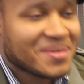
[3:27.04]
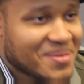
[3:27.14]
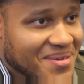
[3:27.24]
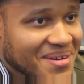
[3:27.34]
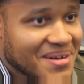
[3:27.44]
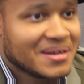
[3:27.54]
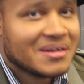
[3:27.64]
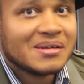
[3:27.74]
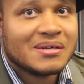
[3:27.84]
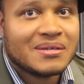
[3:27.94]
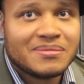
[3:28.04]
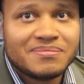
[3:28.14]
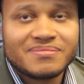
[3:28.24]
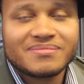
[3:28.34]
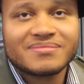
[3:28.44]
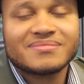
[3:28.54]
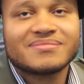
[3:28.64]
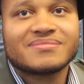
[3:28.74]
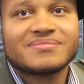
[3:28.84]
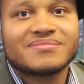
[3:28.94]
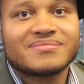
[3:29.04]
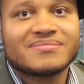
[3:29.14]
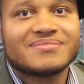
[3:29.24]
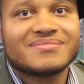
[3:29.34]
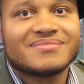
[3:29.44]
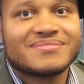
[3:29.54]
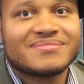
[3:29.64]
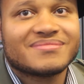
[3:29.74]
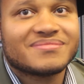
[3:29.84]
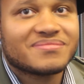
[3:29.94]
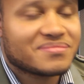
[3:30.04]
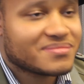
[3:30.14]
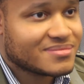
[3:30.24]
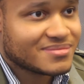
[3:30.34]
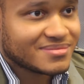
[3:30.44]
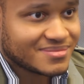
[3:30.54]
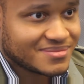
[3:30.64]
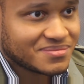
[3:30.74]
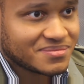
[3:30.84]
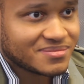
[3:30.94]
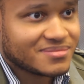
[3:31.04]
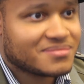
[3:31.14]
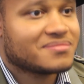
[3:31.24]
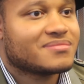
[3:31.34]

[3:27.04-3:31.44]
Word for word: Yeah. Well, if any females watching you that might be attracted to you, what would you say?